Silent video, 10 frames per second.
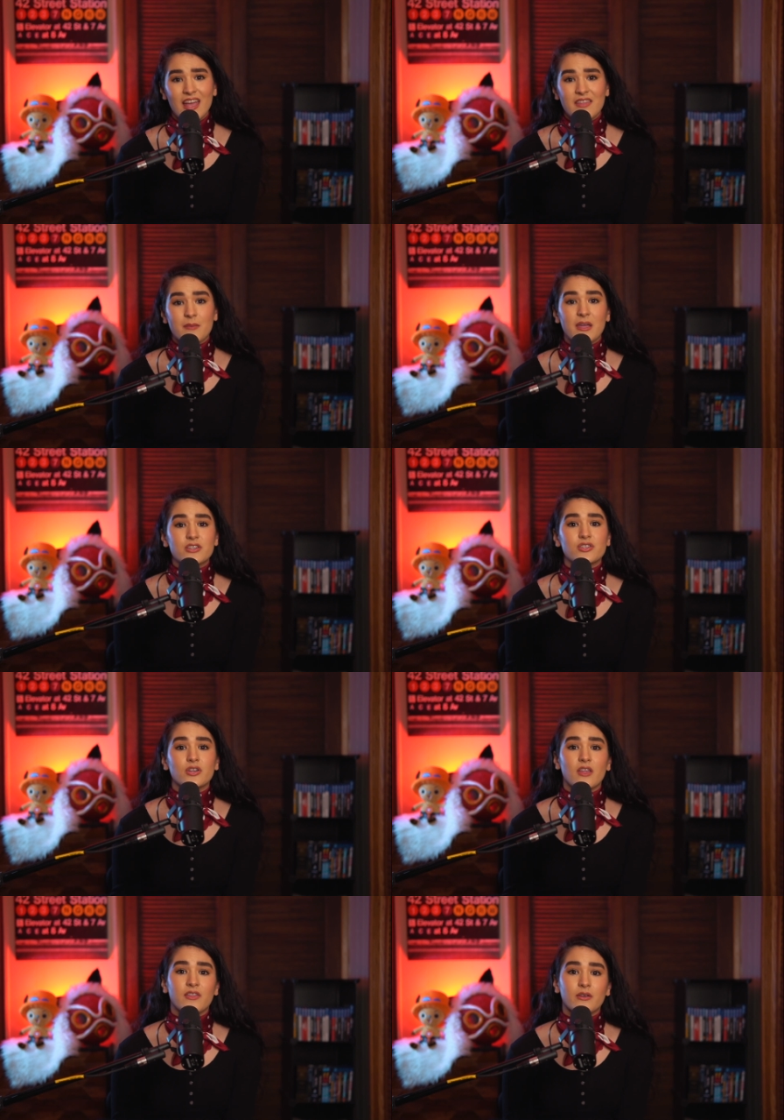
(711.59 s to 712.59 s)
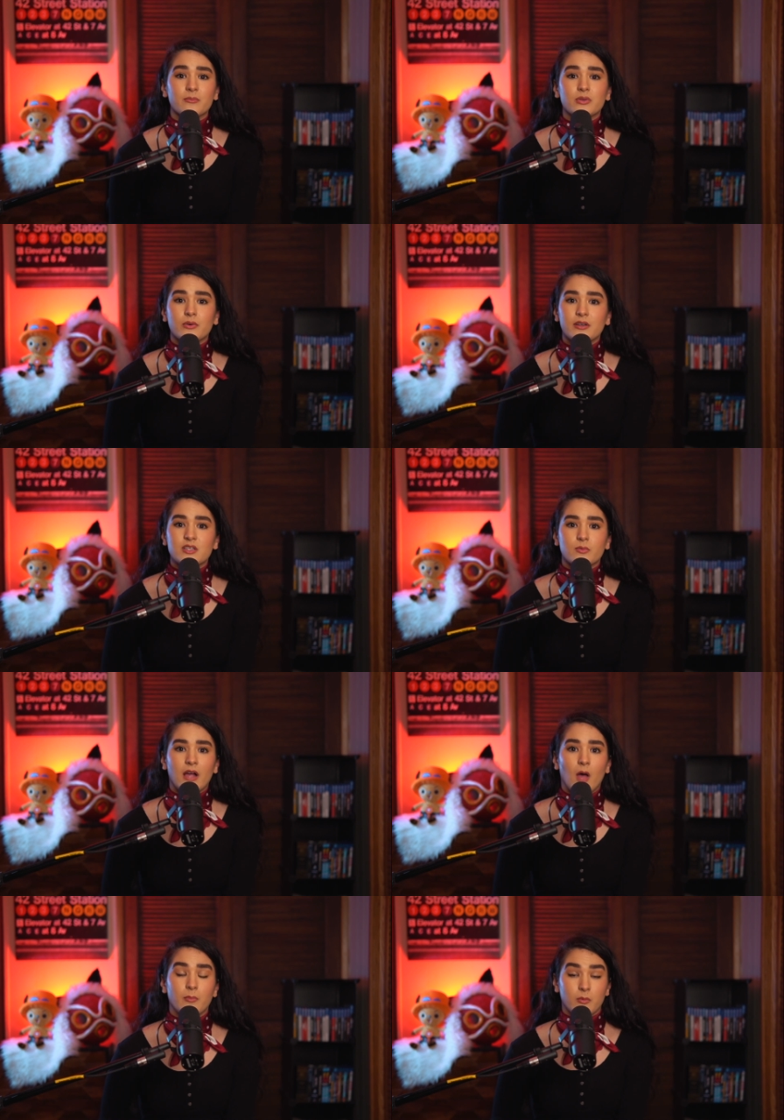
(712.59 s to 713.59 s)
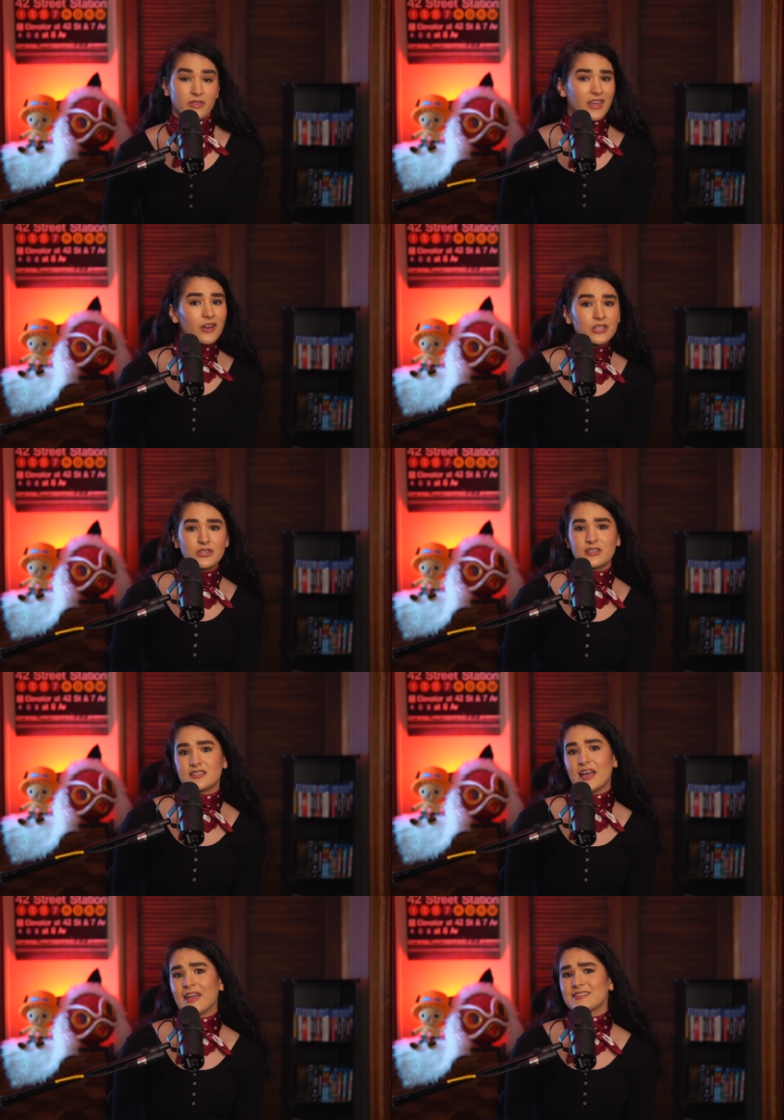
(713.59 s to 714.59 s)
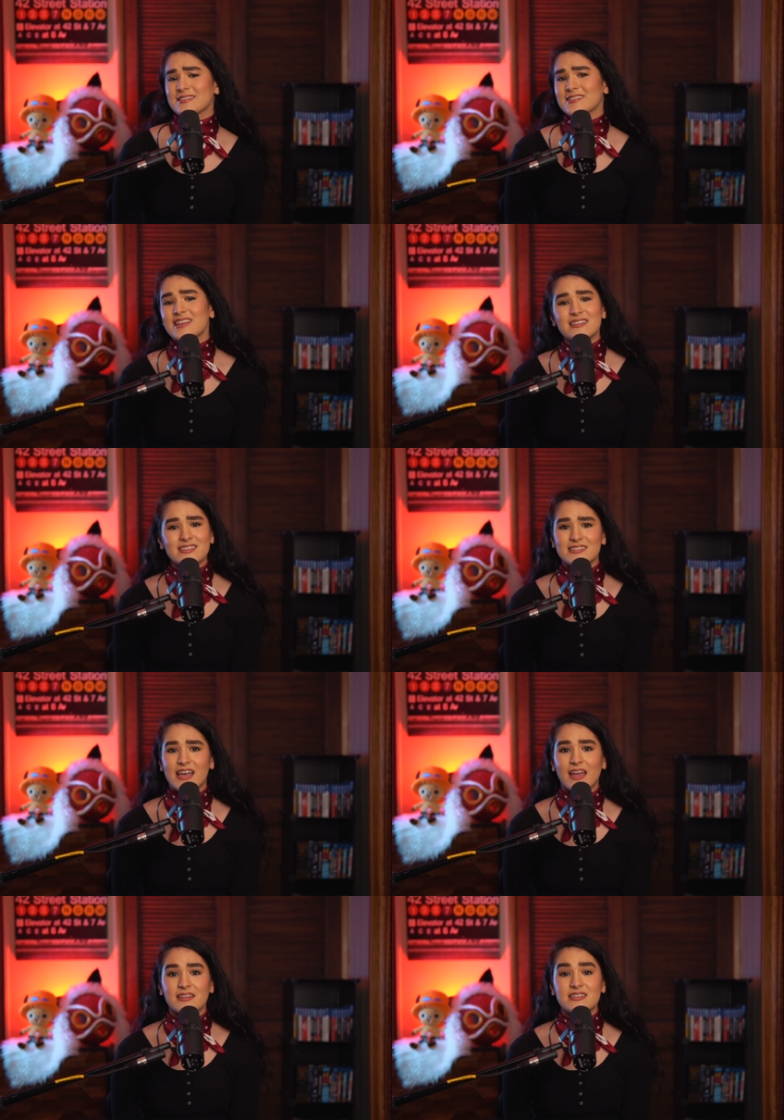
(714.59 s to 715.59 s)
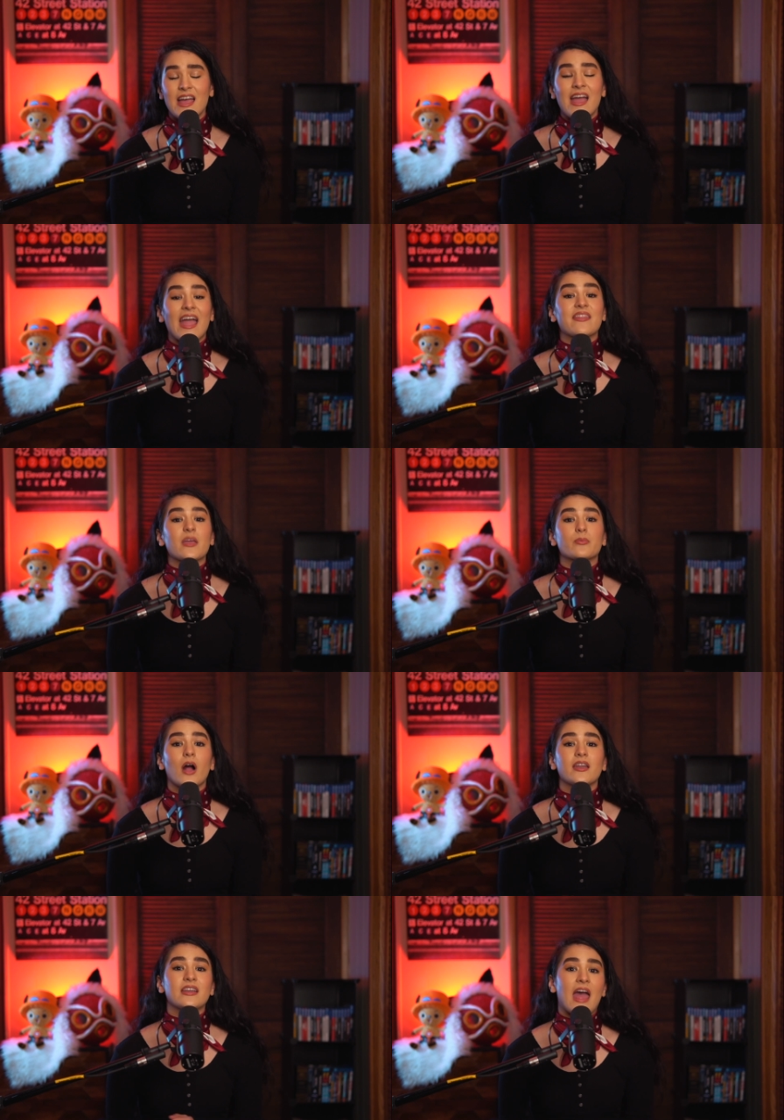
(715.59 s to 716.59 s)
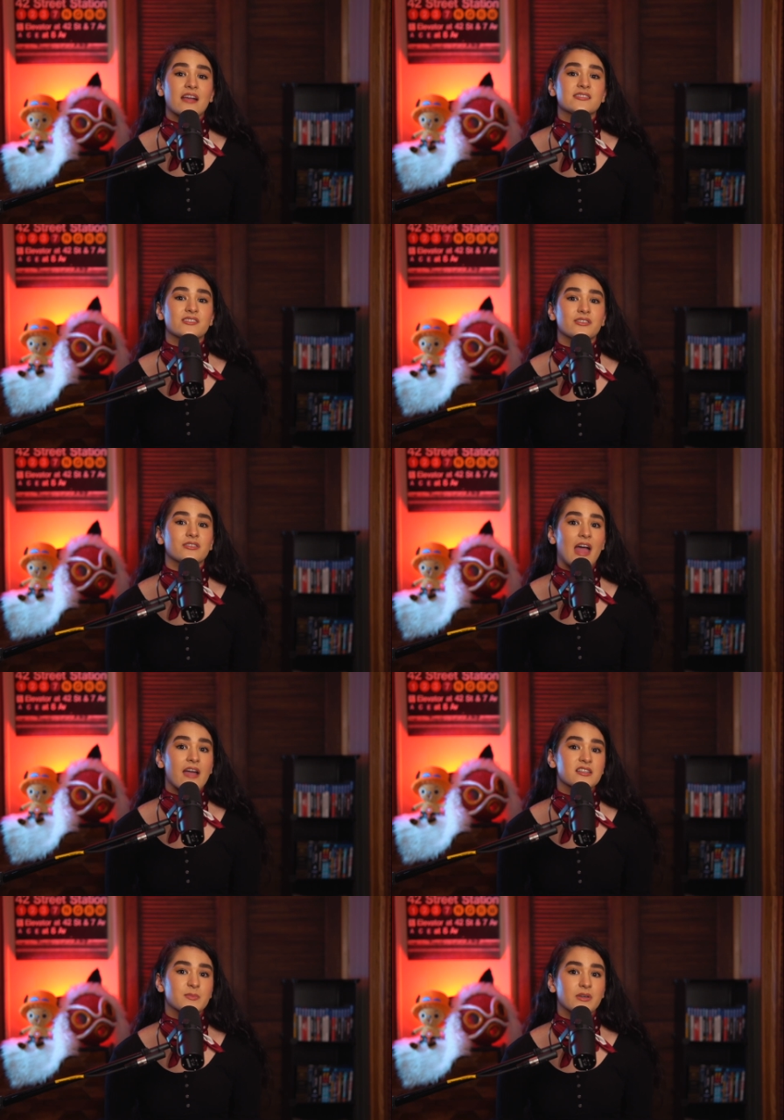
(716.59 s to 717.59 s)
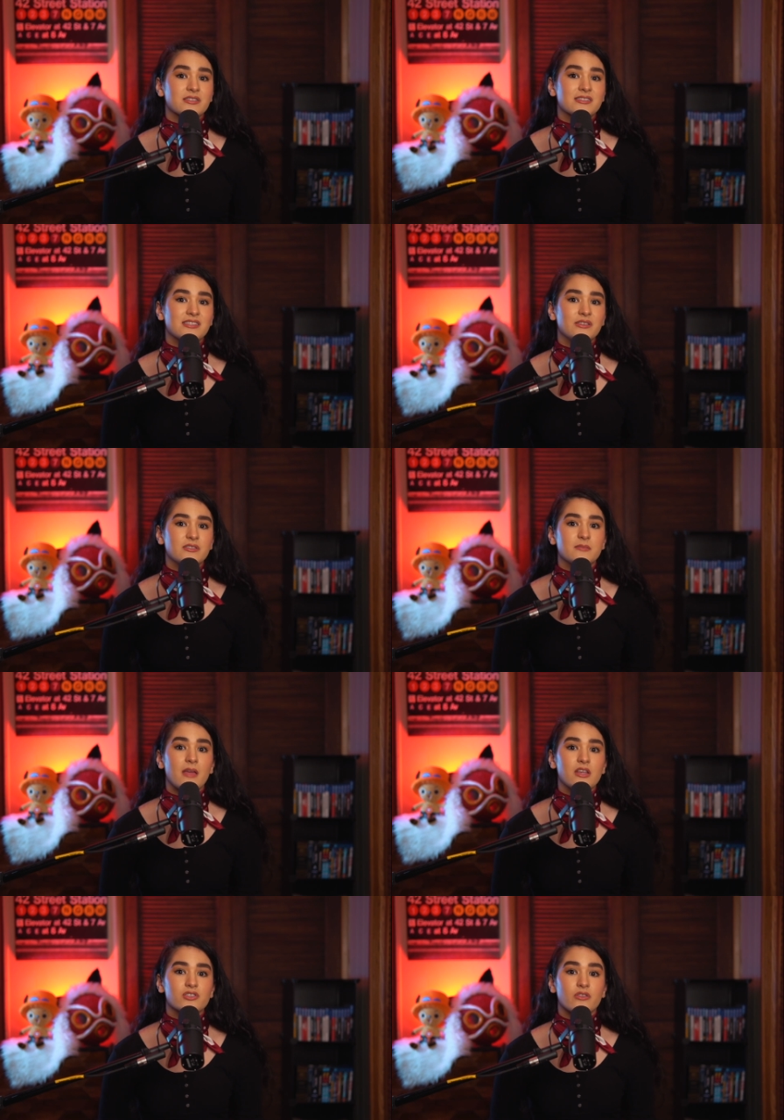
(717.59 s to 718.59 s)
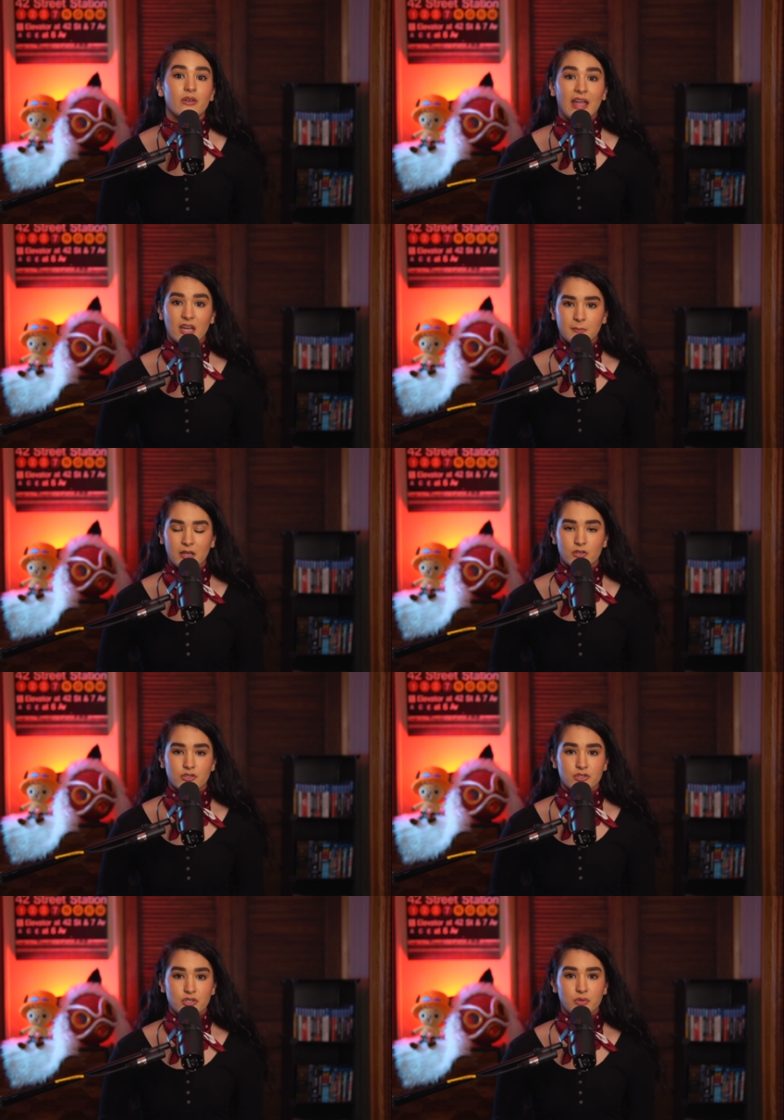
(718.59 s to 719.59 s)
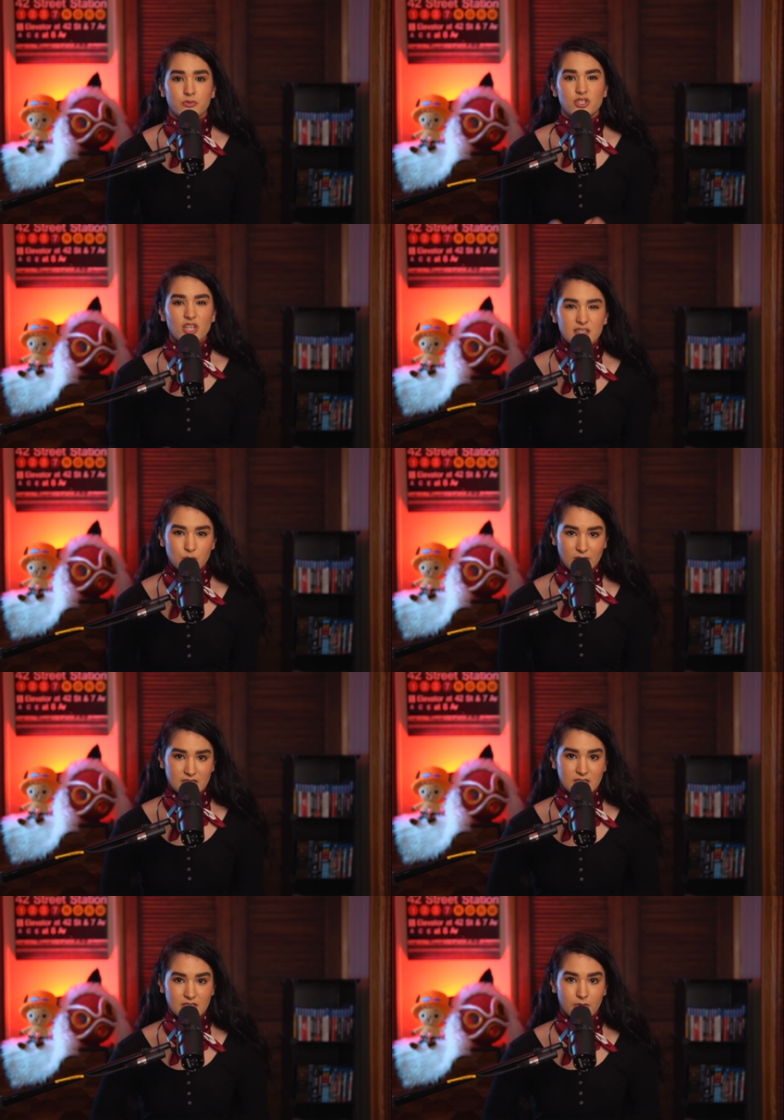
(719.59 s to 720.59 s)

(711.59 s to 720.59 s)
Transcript: They made sure that their employees were helping with character designs and set designs, and they brought in external experts too to make sure their animators knew just what to do.